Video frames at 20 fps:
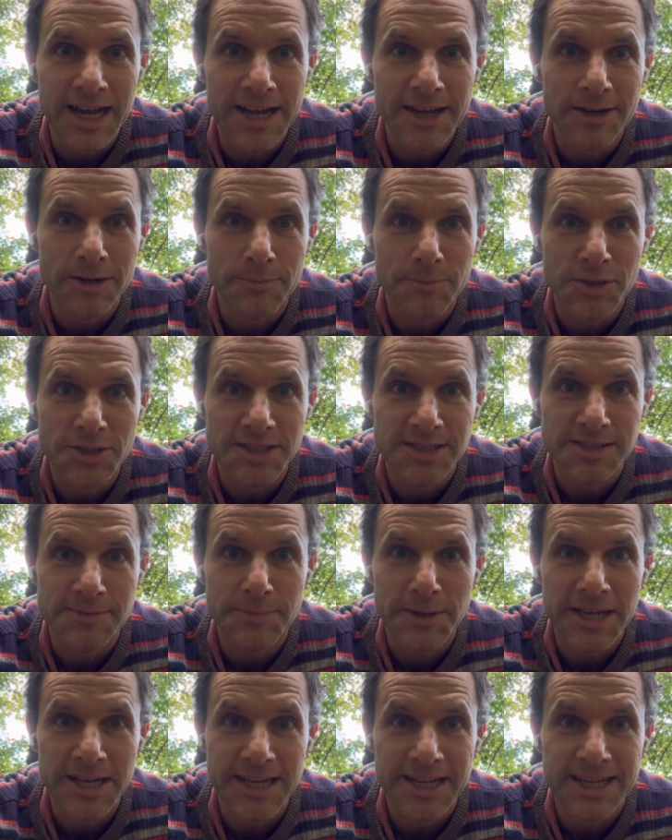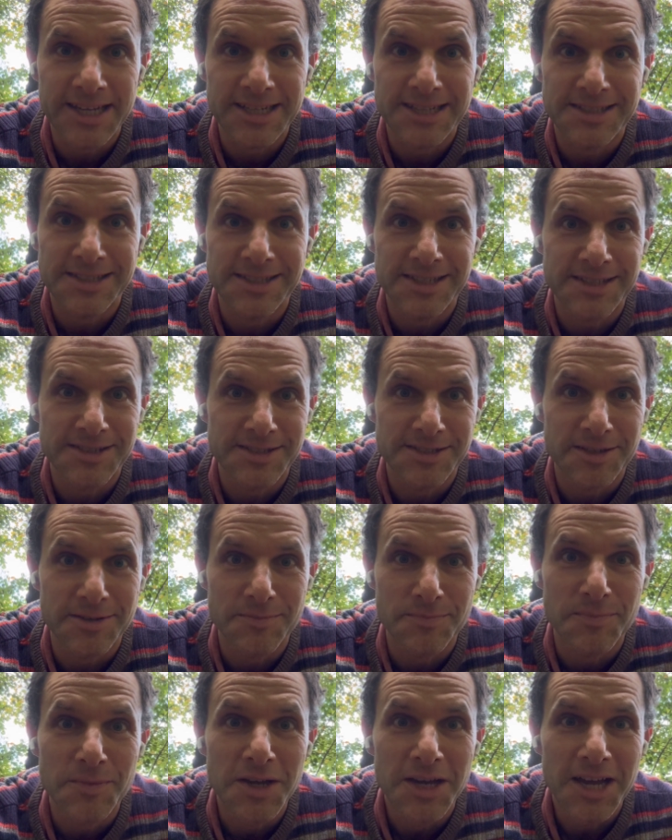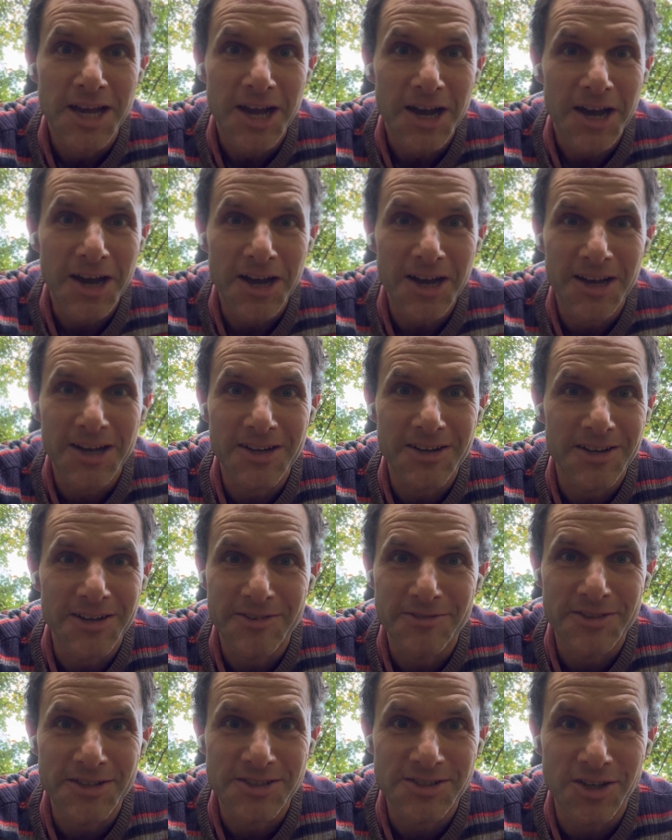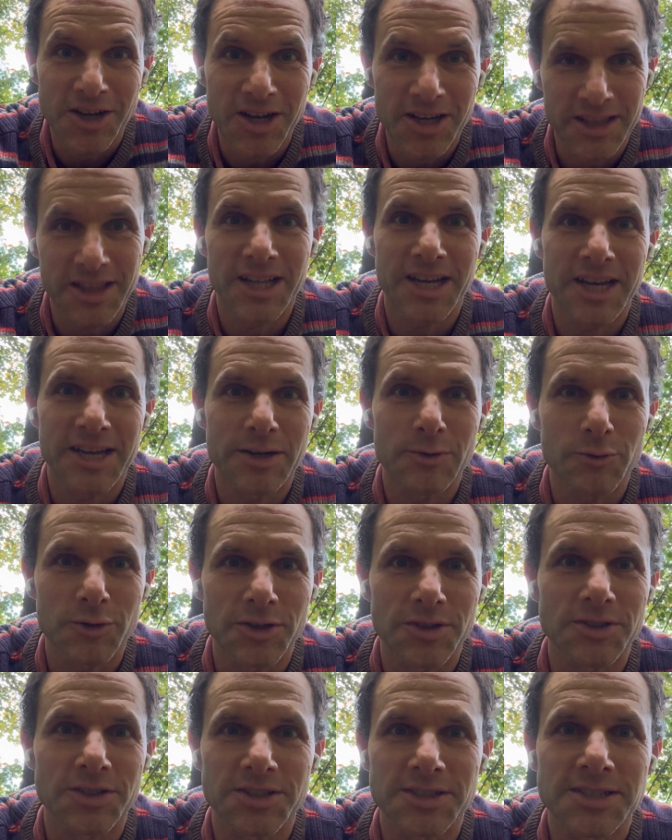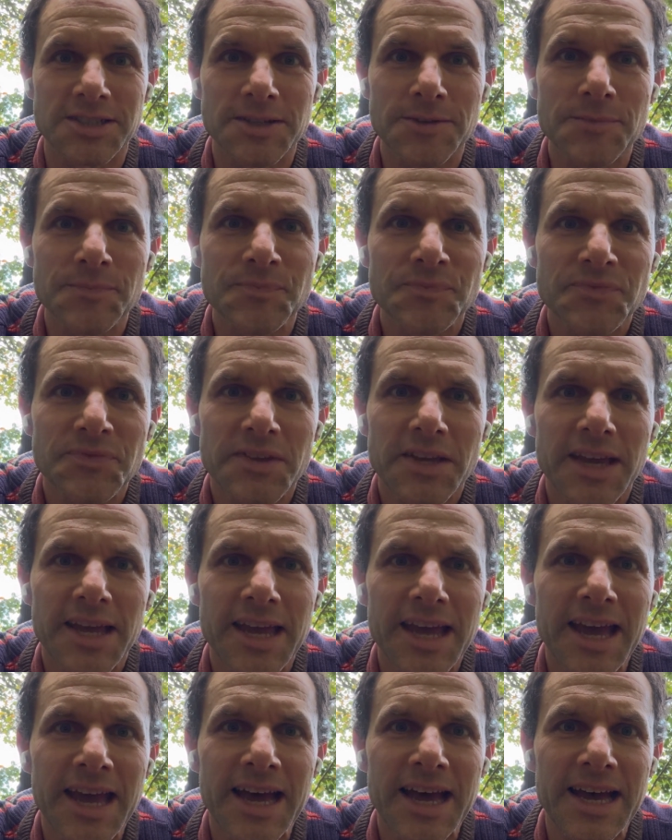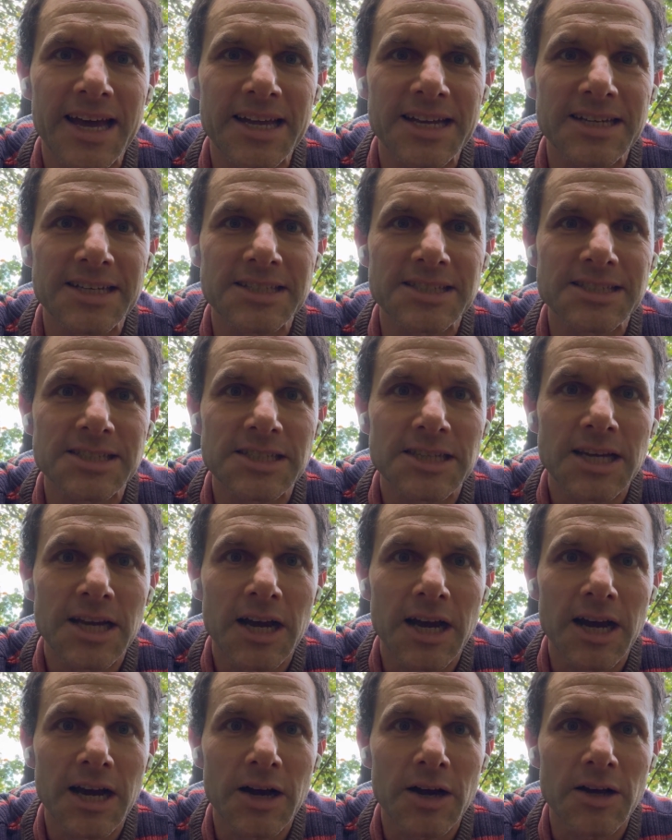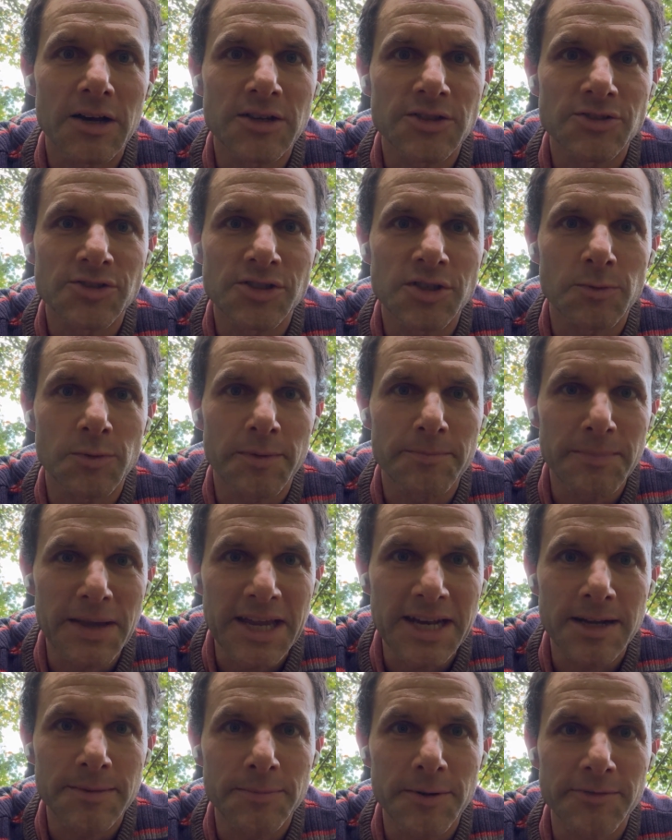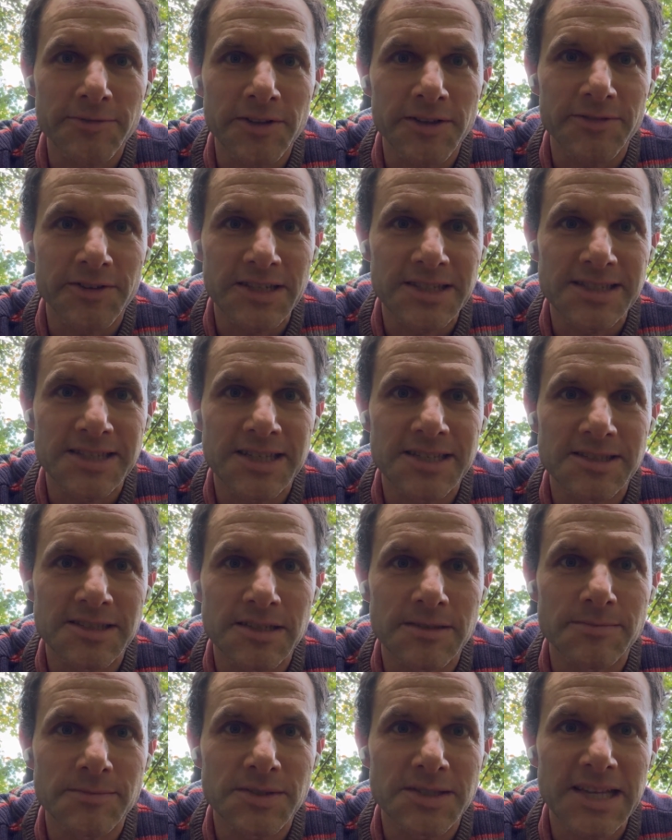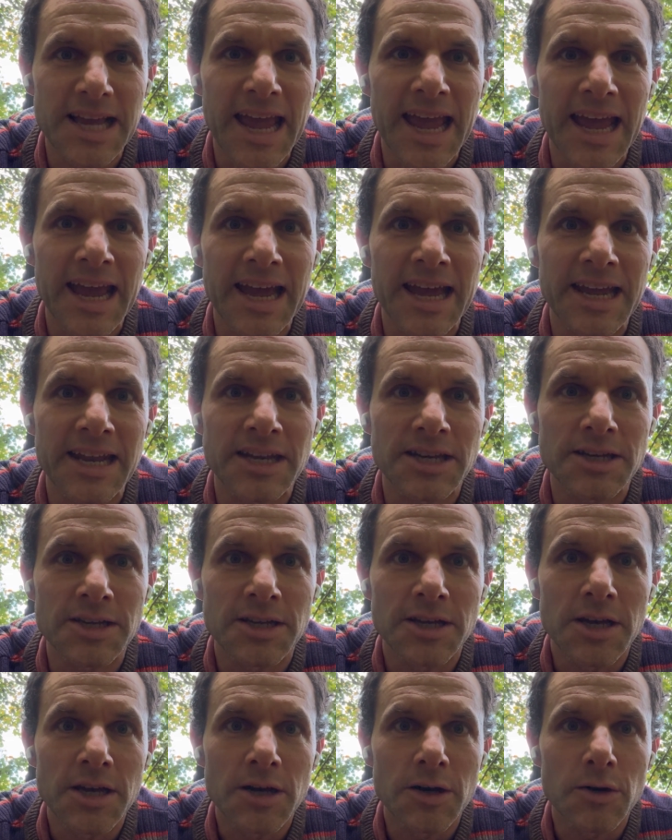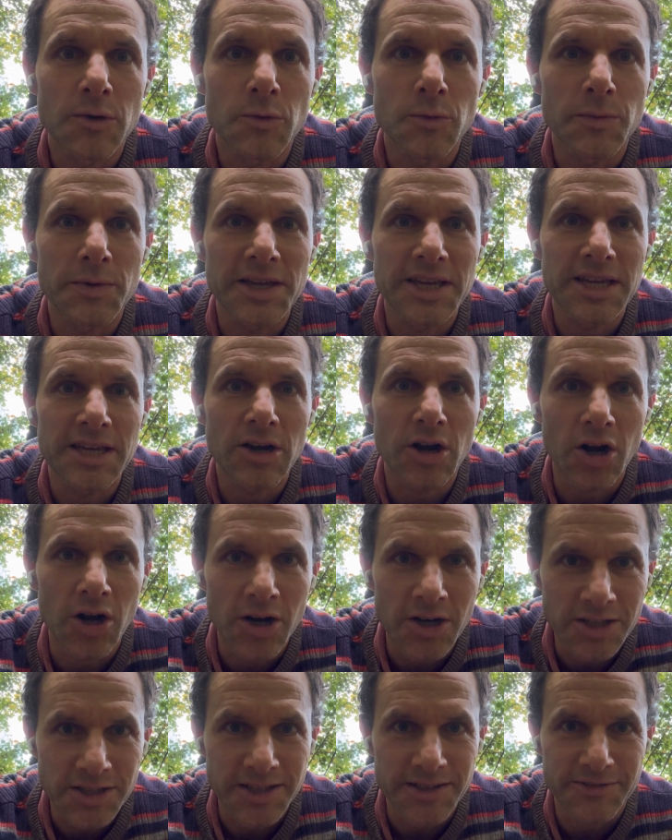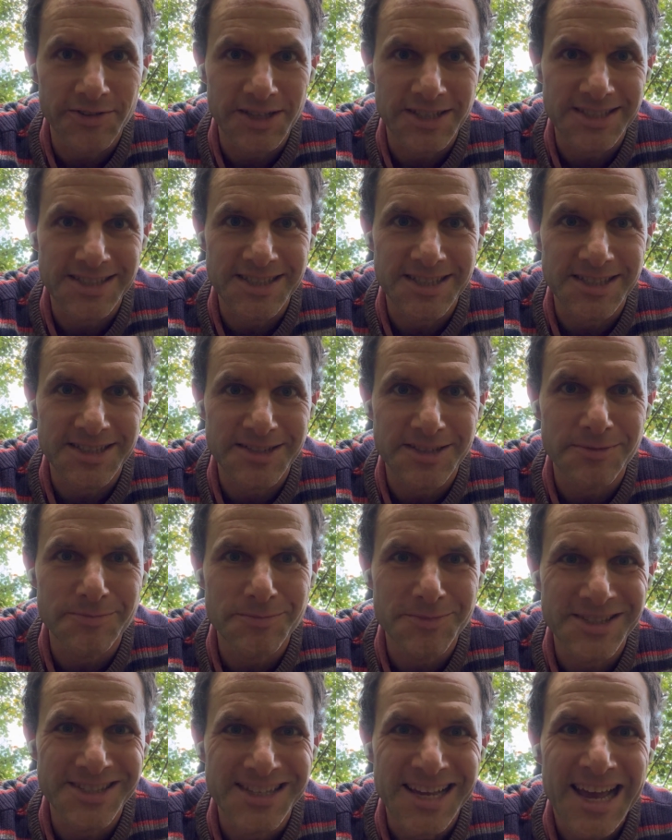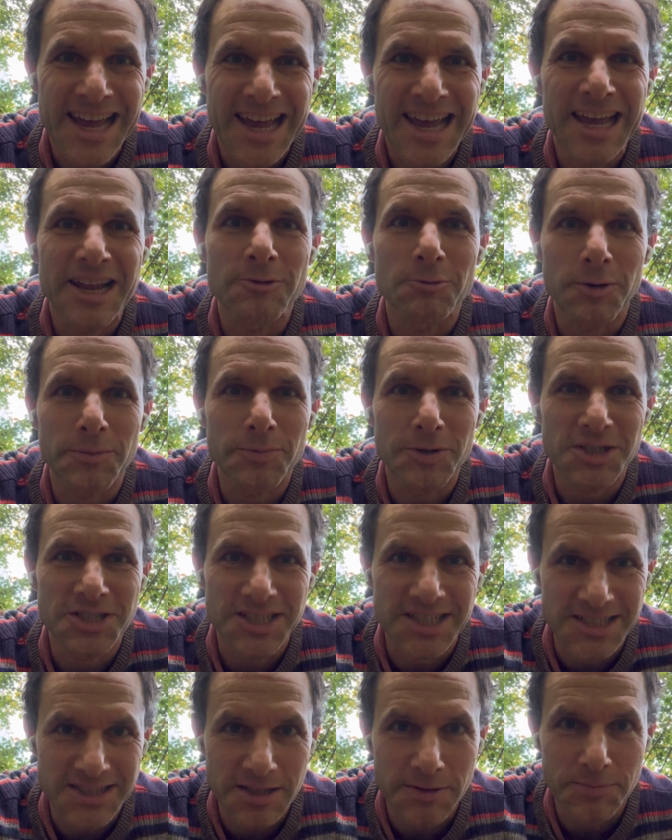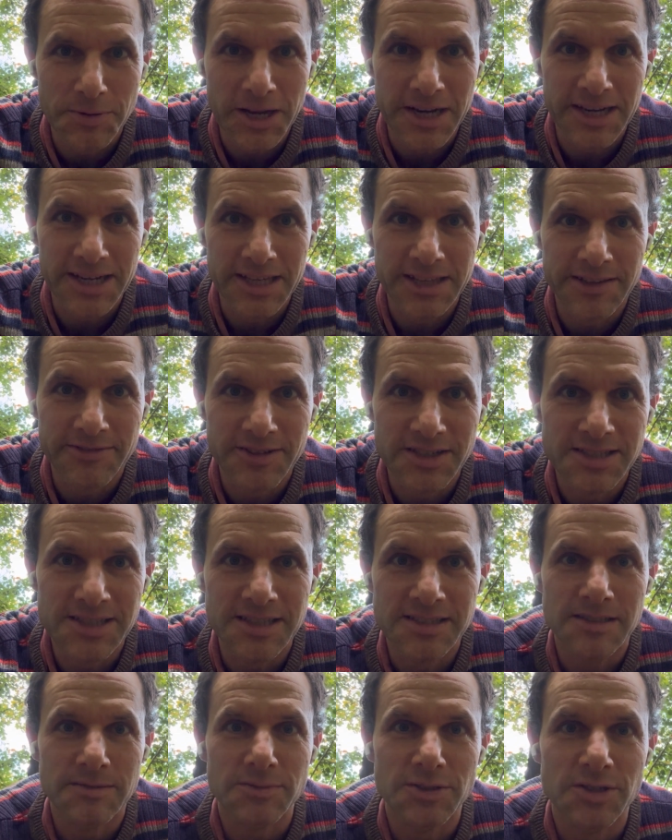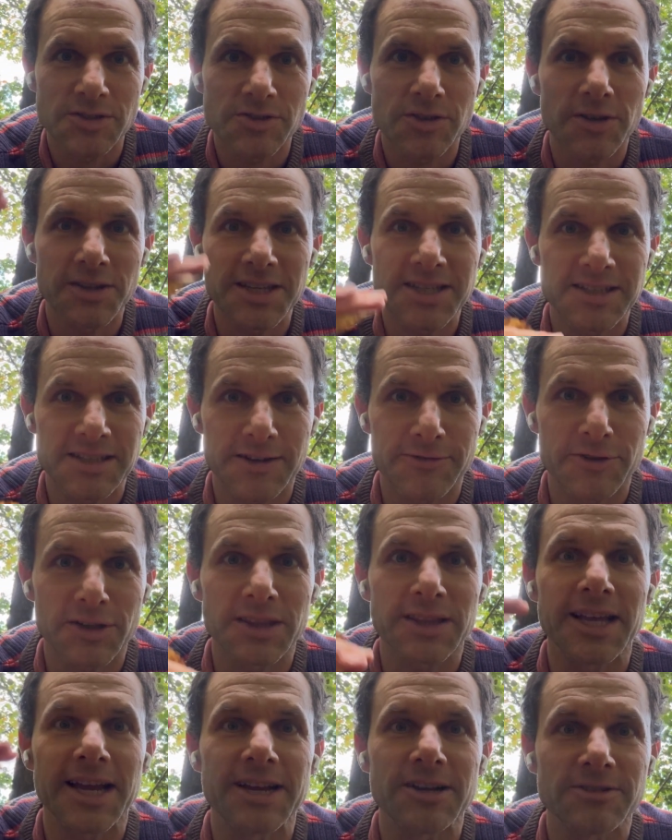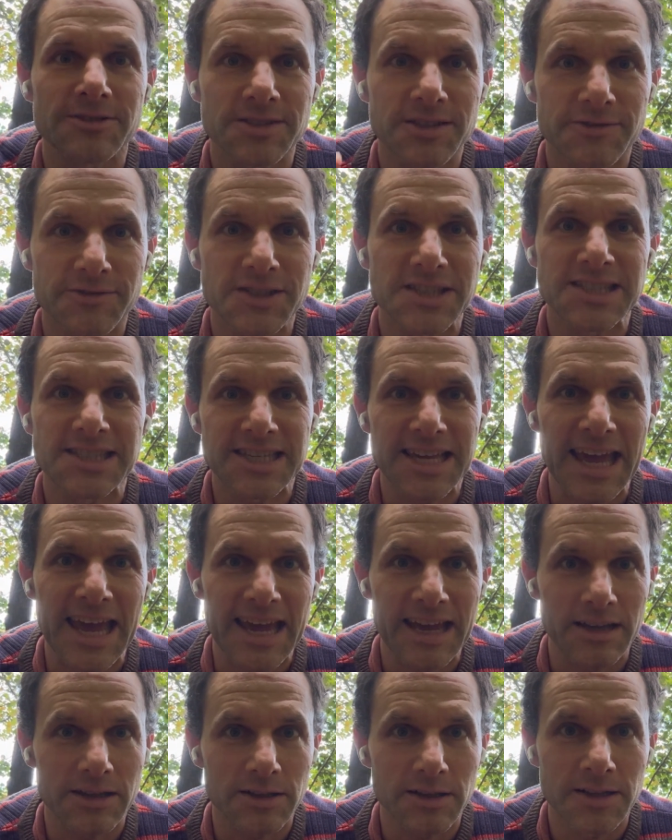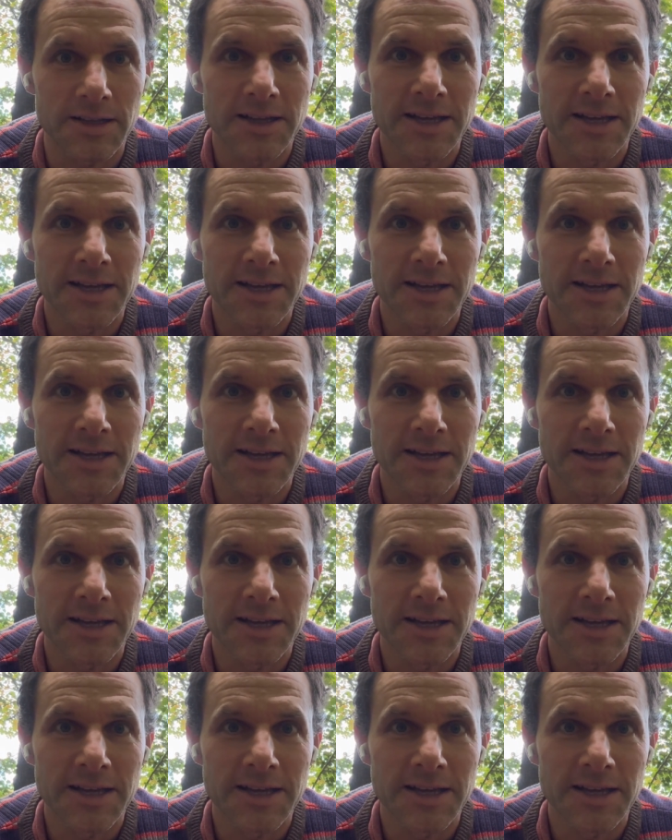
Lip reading: are participating in a system of this online world. And so we're made up of living systems, and we are living systems, and we're participating in living systems. There's all these different layers of scale.